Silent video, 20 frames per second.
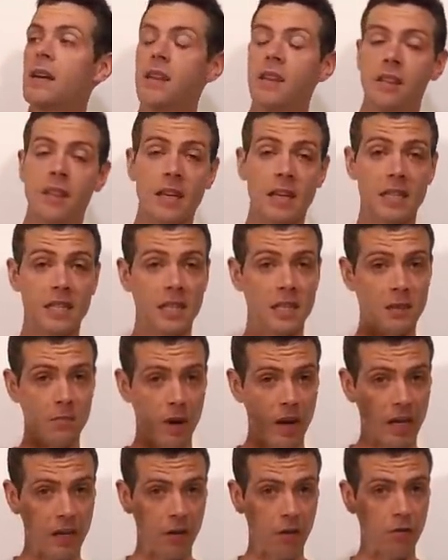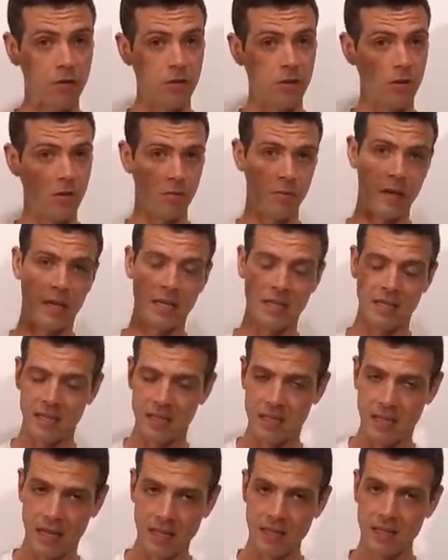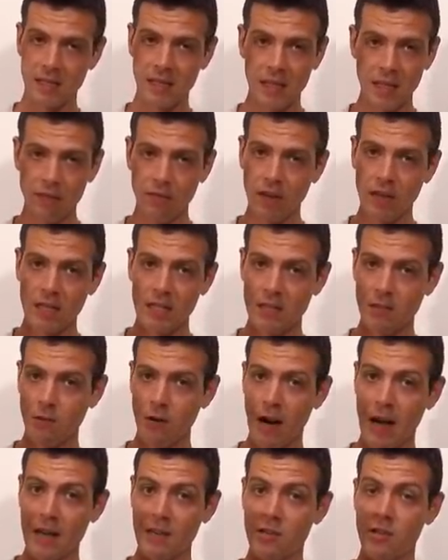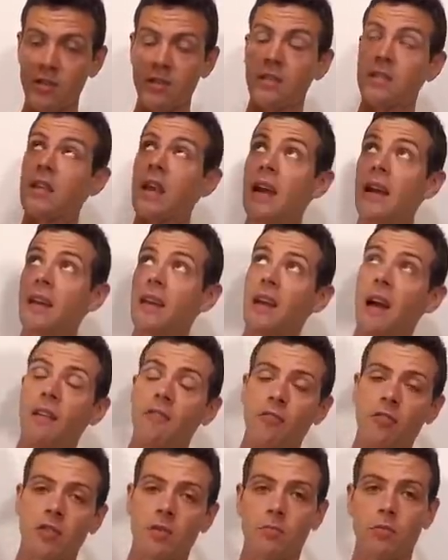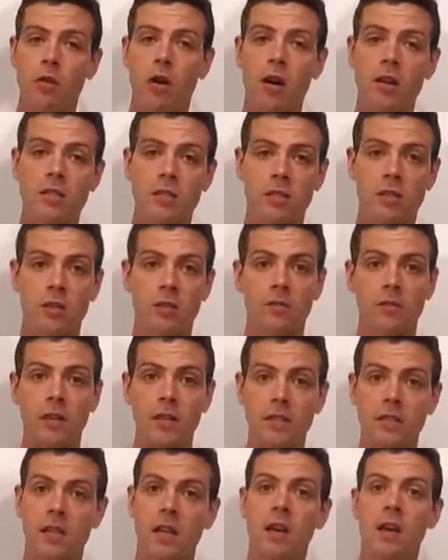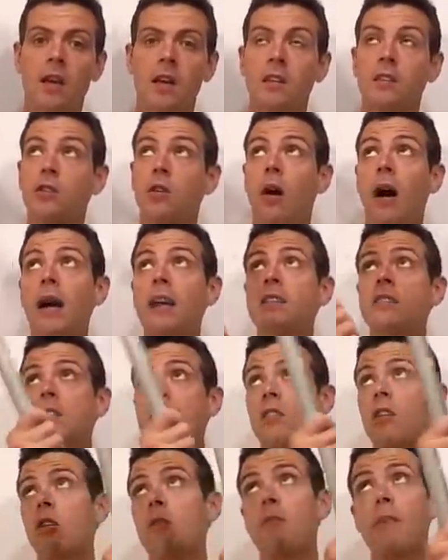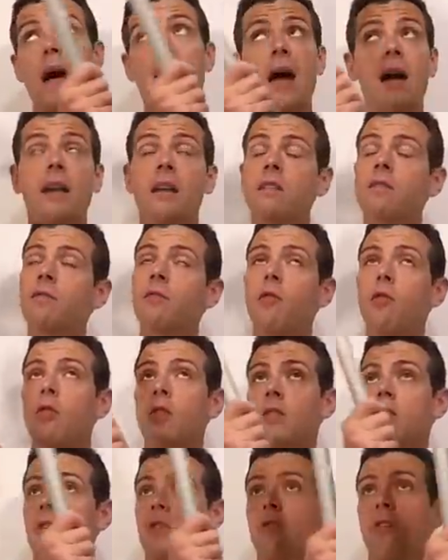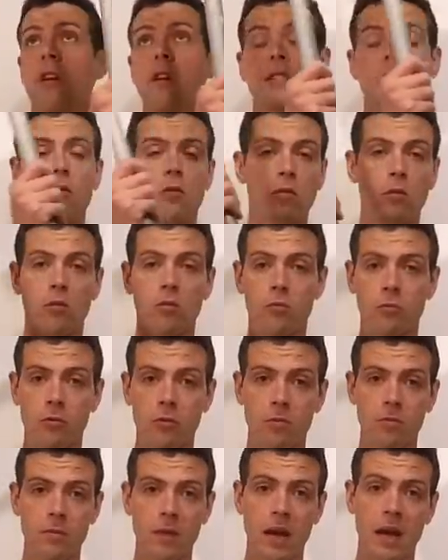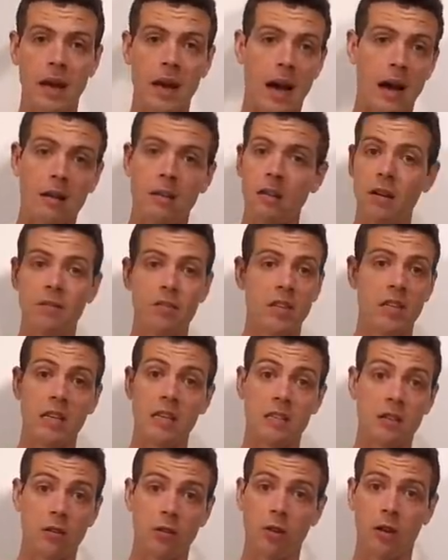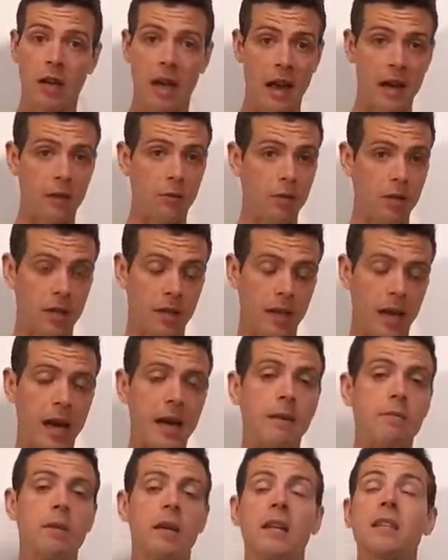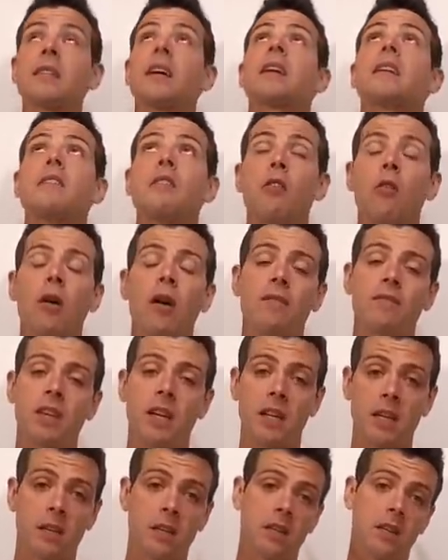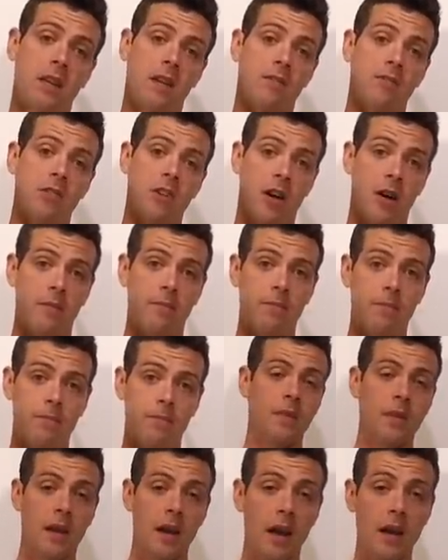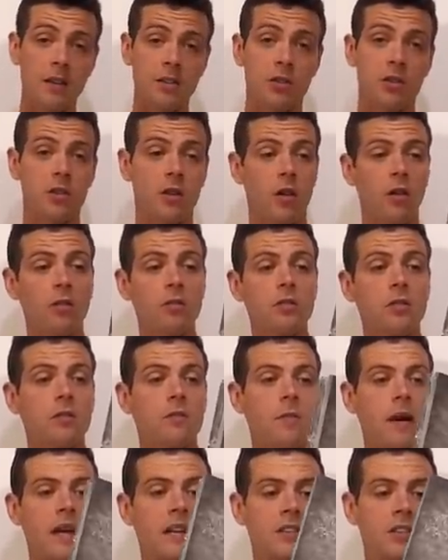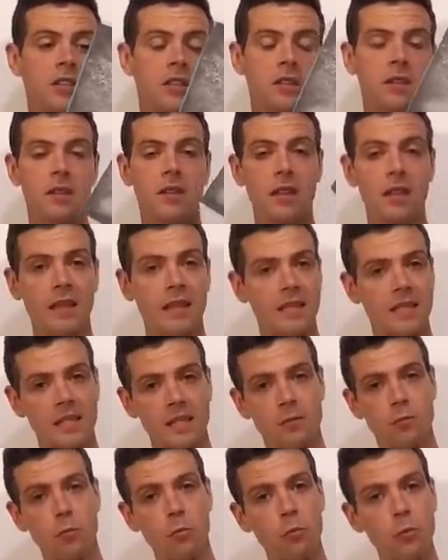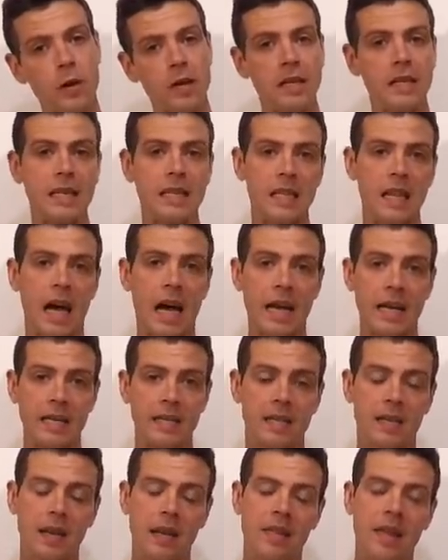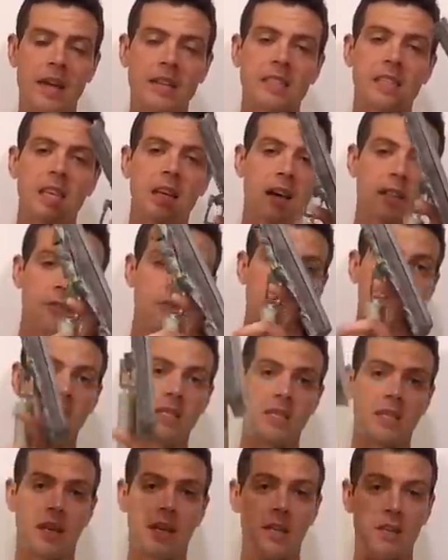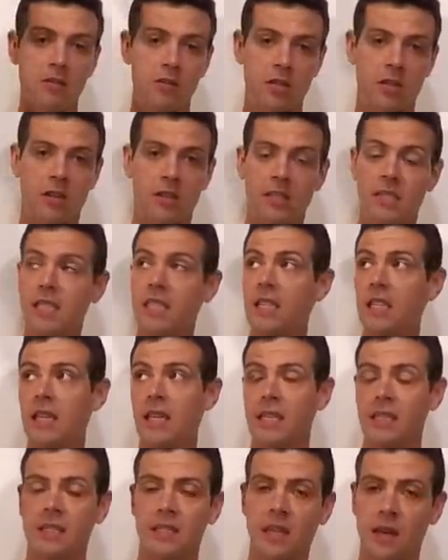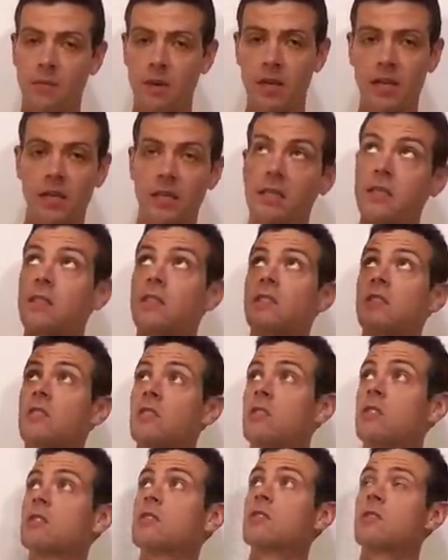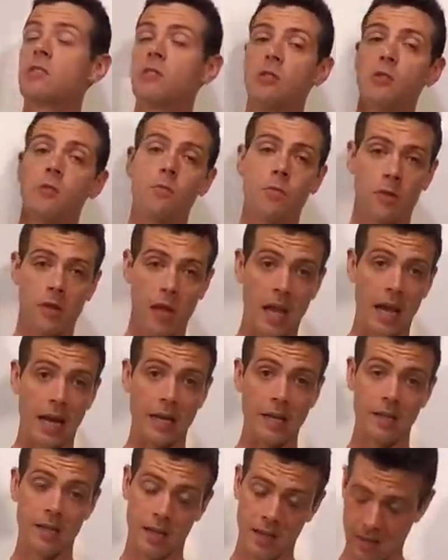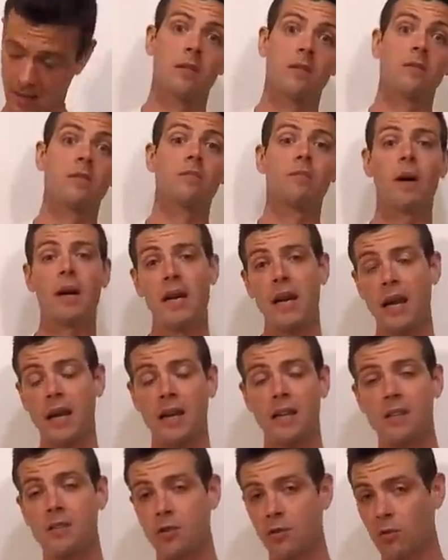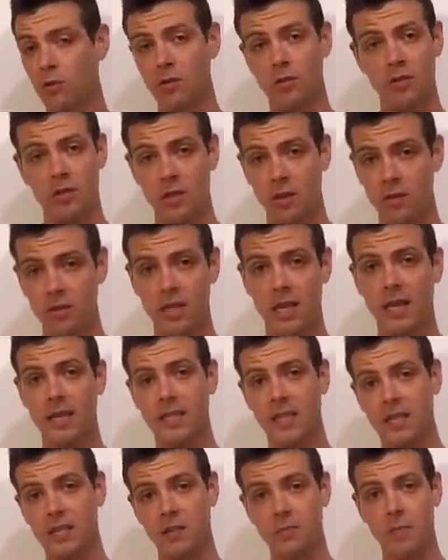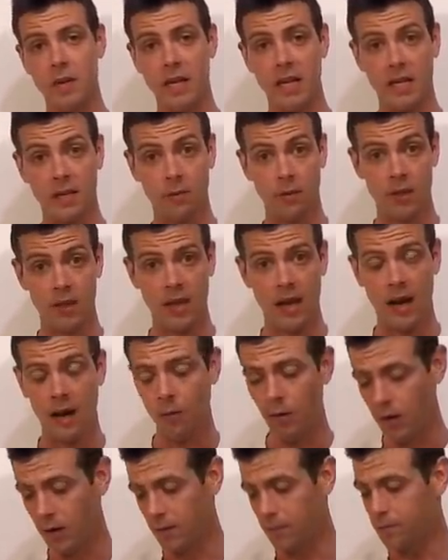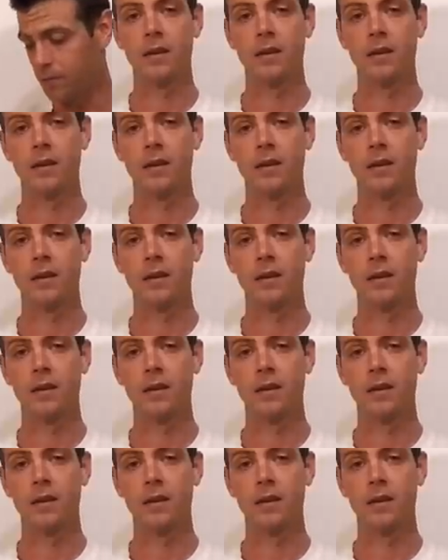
this is my go-to because it doesn't leave any scratches and it covers a broad surface. So I just go back and forth across the whole room and I don't even need to look at it with a light because I know I've done a good enough job. I should also mention that this is really light, and that's the other reason I use it on ceilings. I mean, it's just super light. My neck and shoulders don't take such a beating with that one.